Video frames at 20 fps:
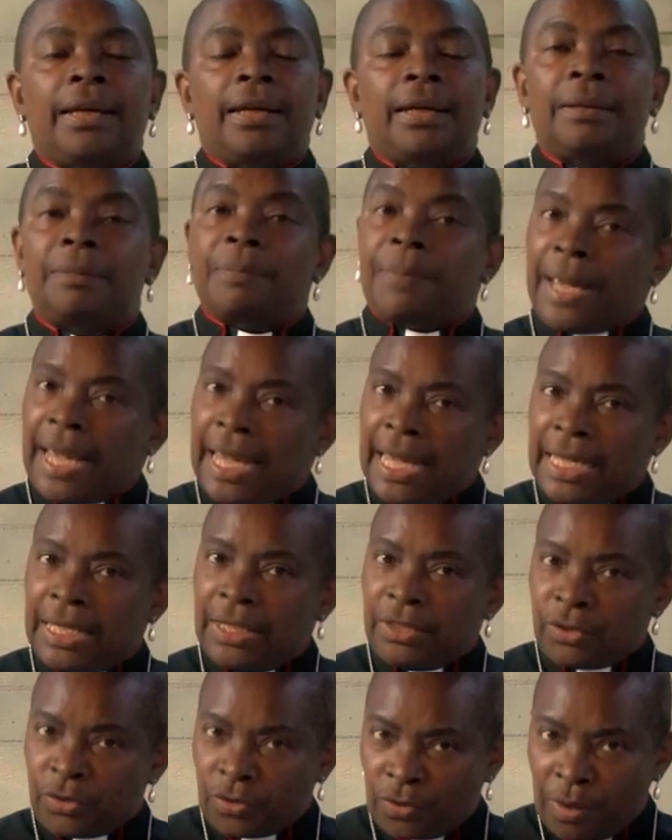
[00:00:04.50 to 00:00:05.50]
In
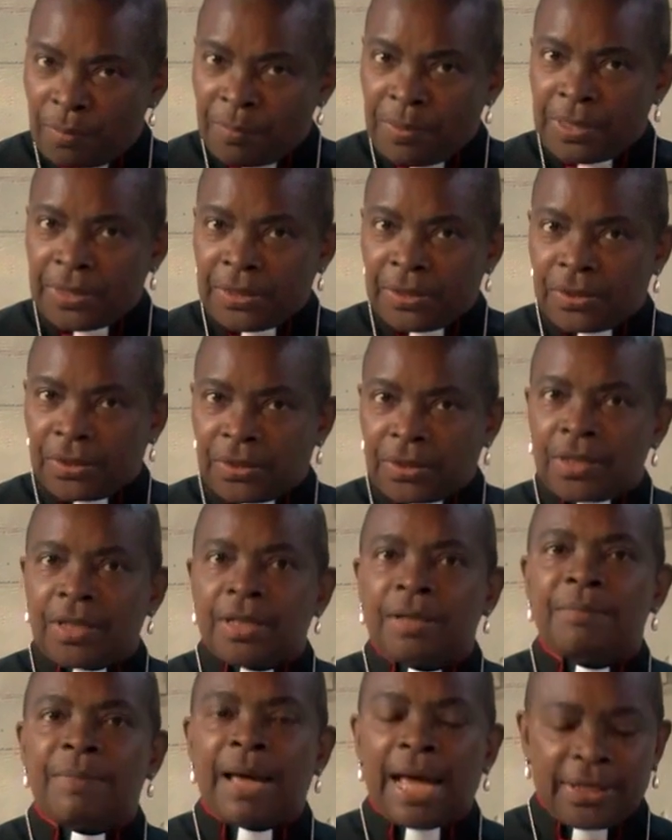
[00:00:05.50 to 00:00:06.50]
paying tribute to
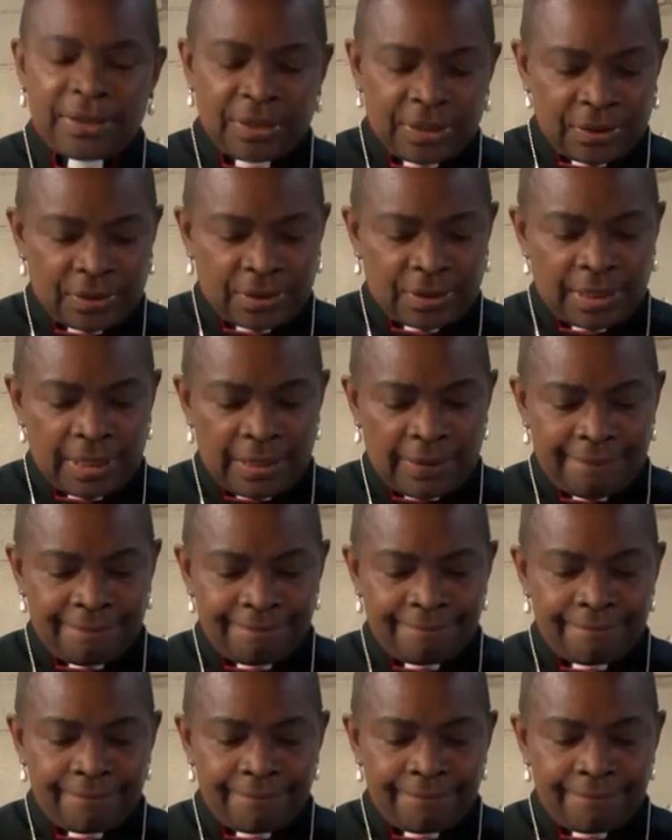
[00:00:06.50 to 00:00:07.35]
Her Majesty,